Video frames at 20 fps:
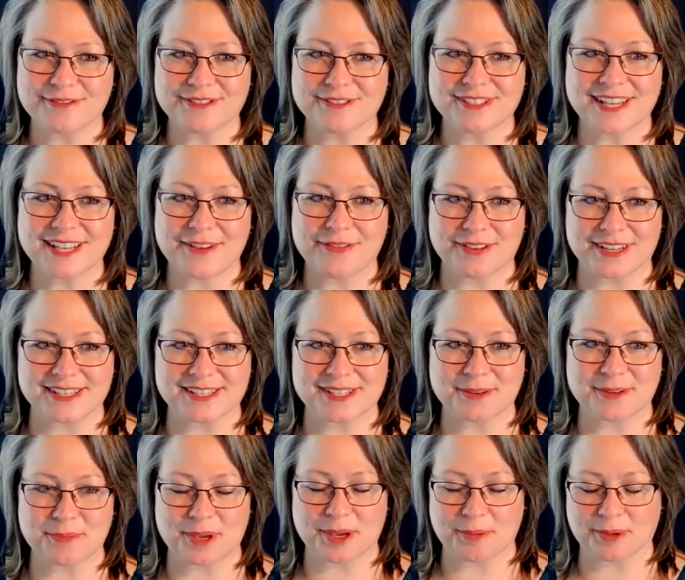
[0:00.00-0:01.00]
safeness
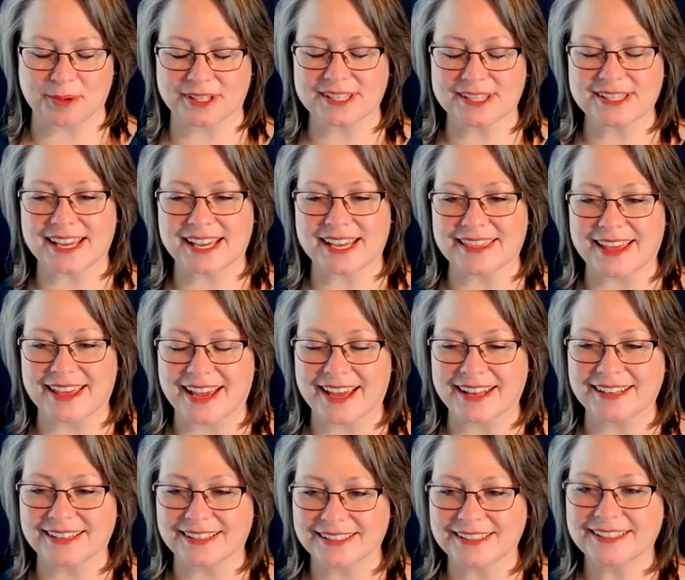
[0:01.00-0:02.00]
to be able to say
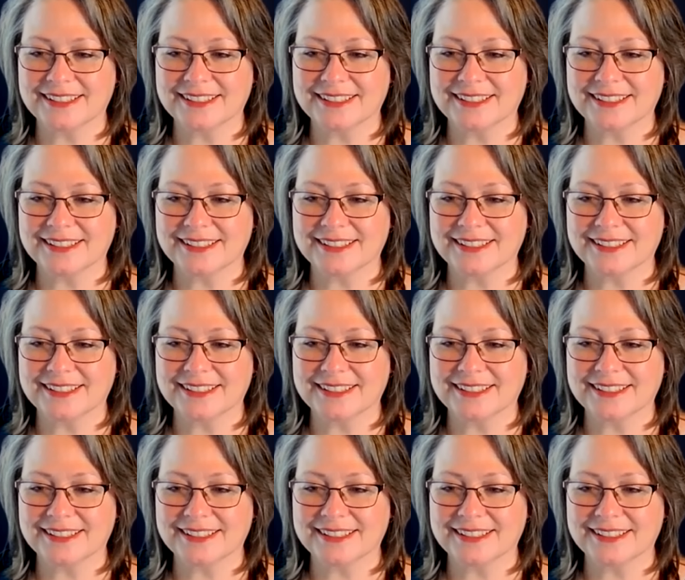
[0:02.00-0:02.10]
that.